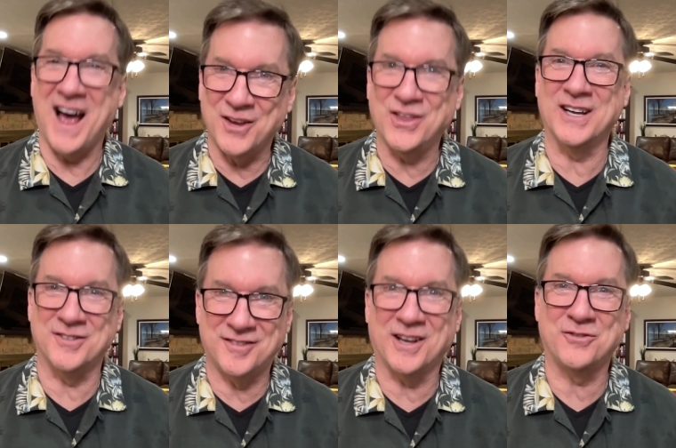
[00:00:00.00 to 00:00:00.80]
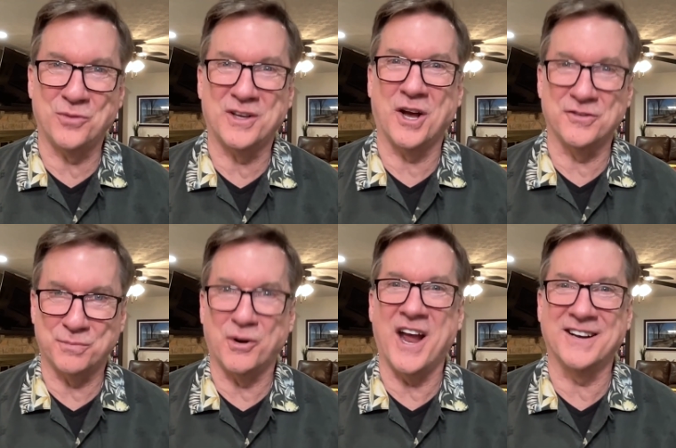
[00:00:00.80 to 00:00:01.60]
I think it sticks with Gus
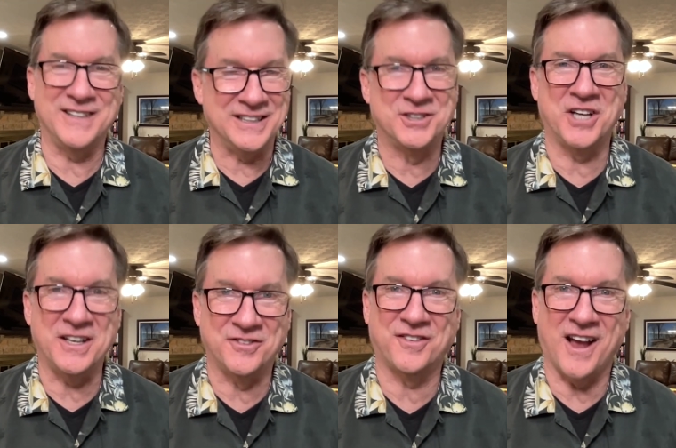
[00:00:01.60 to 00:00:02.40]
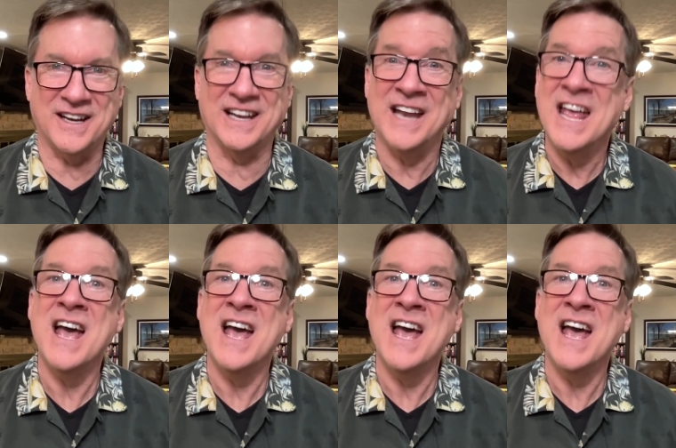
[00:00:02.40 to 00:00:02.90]
Bradley and Shane Steichen.